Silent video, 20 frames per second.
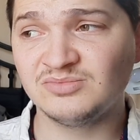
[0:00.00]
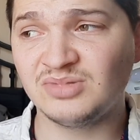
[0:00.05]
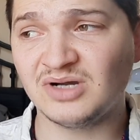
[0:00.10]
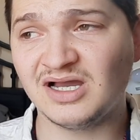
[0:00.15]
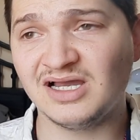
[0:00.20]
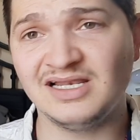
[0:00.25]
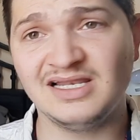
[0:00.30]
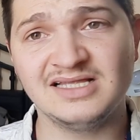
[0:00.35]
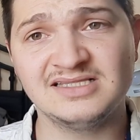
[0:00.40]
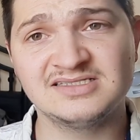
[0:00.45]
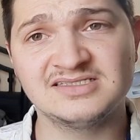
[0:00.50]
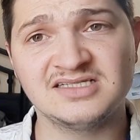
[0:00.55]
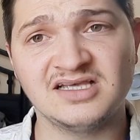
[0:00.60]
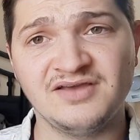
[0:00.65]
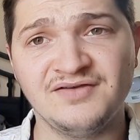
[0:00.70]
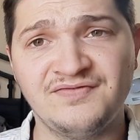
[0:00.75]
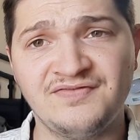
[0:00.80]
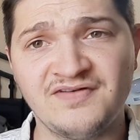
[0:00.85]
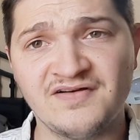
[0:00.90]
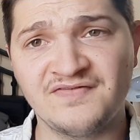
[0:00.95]
by, let's
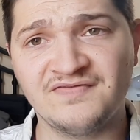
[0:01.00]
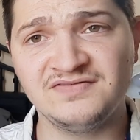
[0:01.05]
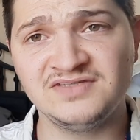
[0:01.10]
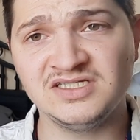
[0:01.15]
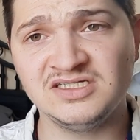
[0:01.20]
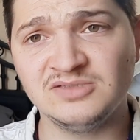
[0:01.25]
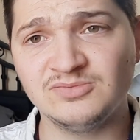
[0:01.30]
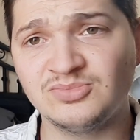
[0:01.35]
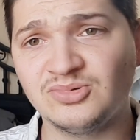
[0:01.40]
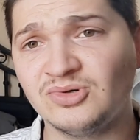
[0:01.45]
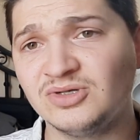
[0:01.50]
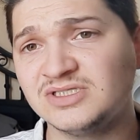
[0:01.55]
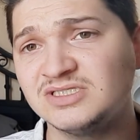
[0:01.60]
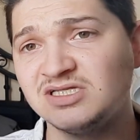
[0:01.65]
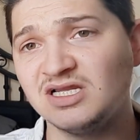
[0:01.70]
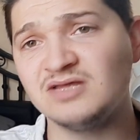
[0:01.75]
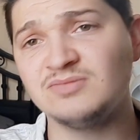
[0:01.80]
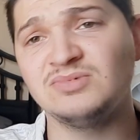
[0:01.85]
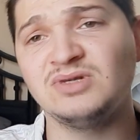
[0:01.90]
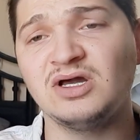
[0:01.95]
say, 15 points.
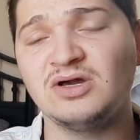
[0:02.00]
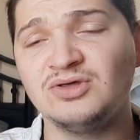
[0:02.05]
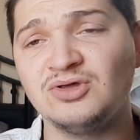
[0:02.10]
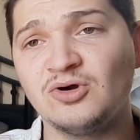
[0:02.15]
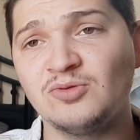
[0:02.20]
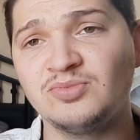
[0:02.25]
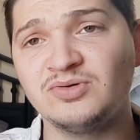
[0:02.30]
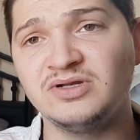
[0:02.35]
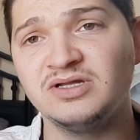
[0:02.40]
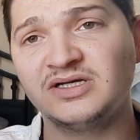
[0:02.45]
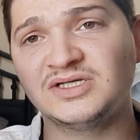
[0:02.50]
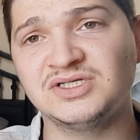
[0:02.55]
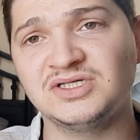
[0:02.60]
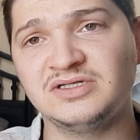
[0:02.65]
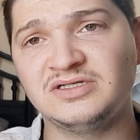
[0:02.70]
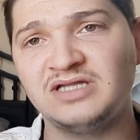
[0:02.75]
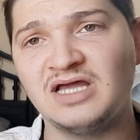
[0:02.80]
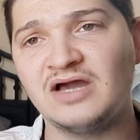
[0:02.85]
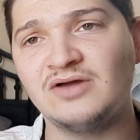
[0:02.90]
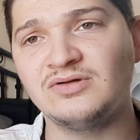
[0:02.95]
Let me know your
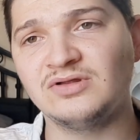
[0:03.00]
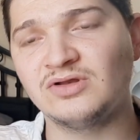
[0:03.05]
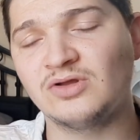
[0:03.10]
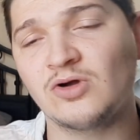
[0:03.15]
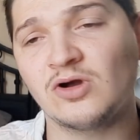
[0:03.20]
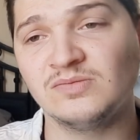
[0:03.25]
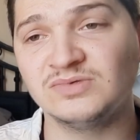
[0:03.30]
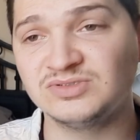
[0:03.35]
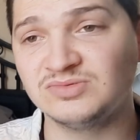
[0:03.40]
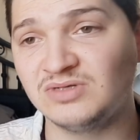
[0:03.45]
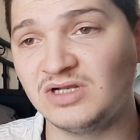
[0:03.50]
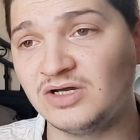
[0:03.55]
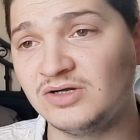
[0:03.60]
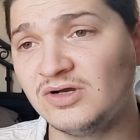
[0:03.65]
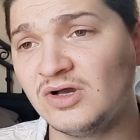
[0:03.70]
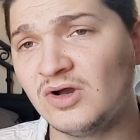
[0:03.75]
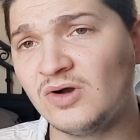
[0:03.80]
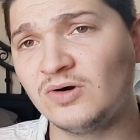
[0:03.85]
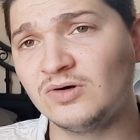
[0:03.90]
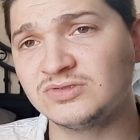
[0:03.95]
prediction down in the comments
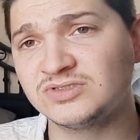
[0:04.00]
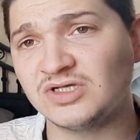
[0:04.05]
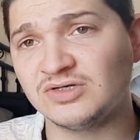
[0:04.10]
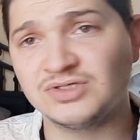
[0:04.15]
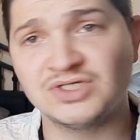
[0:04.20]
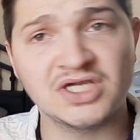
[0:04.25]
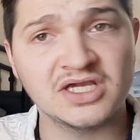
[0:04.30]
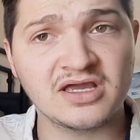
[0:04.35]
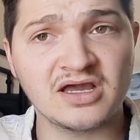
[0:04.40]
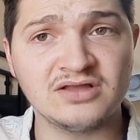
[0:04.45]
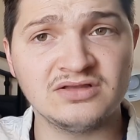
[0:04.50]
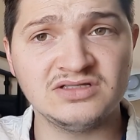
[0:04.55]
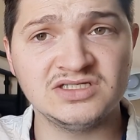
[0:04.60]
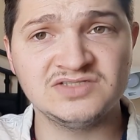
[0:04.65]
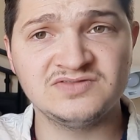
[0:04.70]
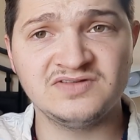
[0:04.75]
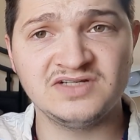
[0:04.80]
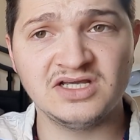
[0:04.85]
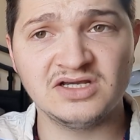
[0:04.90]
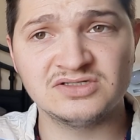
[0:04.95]
below. Also, check out
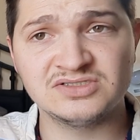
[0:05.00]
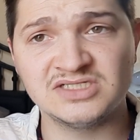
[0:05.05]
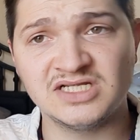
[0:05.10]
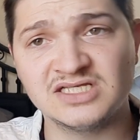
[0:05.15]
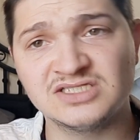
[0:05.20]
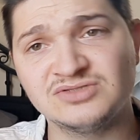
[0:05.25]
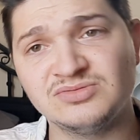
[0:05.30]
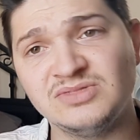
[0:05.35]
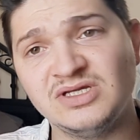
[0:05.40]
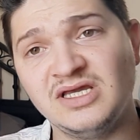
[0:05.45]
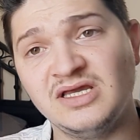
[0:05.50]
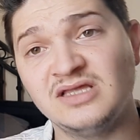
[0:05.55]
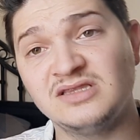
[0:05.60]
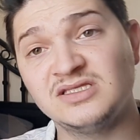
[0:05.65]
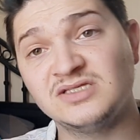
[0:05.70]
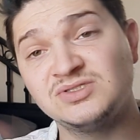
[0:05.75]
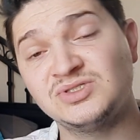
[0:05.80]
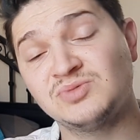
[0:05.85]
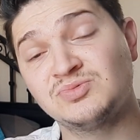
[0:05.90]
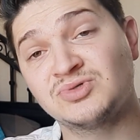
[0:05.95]
these videos next to me. Hit
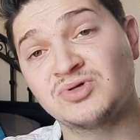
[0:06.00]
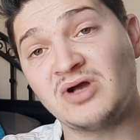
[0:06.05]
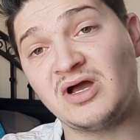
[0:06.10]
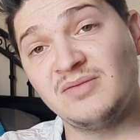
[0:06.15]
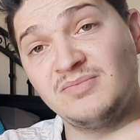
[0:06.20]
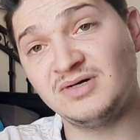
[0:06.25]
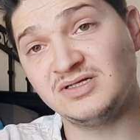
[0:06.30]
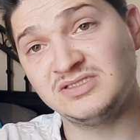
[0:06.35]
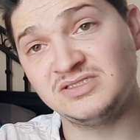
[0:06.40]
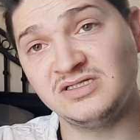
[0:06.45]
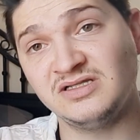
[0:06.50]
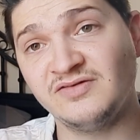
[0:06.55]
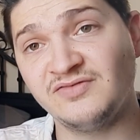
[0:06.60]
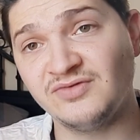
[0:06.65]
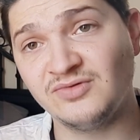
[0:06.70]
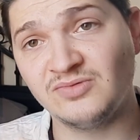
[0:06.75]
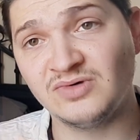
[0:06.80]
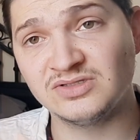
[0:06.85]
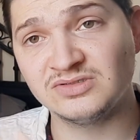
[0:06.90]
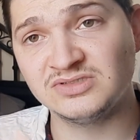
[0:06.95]
the subscribe button if
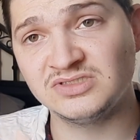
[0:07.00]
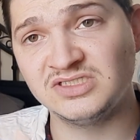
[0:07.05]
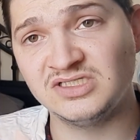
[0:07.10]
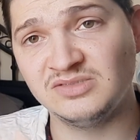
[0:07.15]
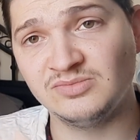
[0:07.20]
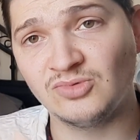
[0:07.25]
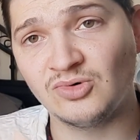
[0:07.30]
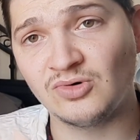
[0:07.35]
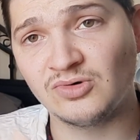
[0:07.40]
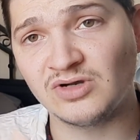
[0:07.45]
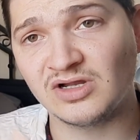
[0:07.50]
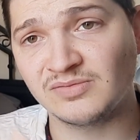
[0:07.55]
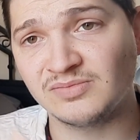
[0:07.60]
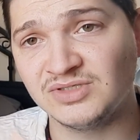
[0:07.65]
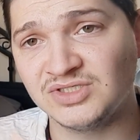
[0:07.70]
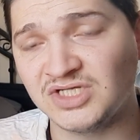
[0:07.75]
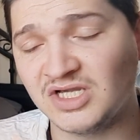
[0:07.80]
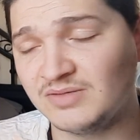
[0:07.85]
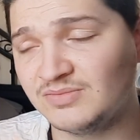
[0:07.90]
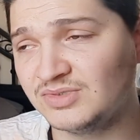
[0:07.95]
you want to see more
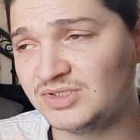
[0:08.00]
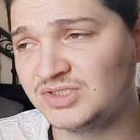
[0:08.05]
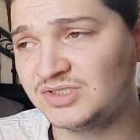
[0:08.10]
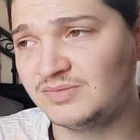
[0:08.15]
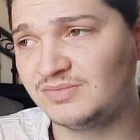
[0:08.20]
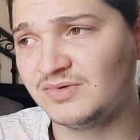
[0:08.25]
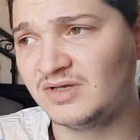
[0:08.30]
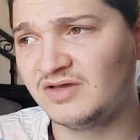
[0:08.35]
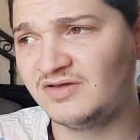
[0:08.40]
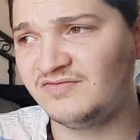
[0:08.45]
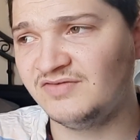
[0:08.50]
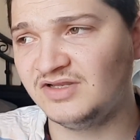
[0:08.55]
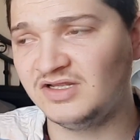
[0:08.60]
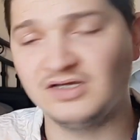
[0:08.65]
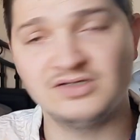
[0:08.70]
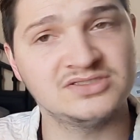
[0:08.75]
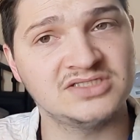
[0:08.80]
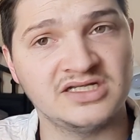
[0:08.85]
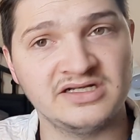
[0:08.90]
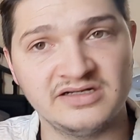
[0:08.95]
Rugby Championship
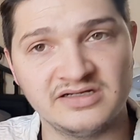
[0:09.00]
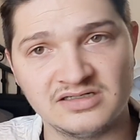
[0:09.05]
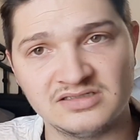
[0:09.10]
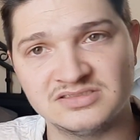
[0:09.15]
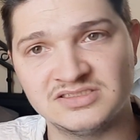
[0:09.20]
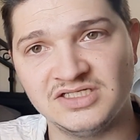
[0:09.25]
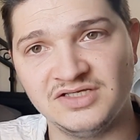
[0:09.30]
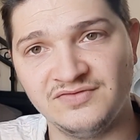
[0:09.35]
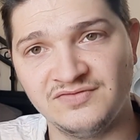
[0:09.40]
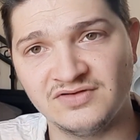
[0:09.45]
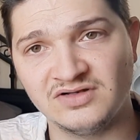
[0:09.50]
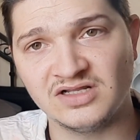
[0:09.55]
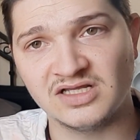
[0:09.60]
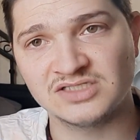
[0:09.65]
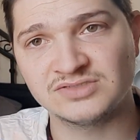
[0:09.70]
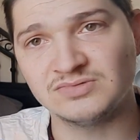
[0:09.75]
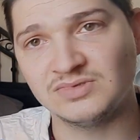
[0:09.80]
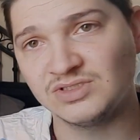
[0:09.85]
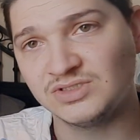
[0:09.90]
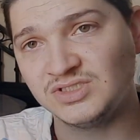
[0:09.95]
videos, and then I'll see you for the
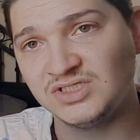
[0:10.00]
next one.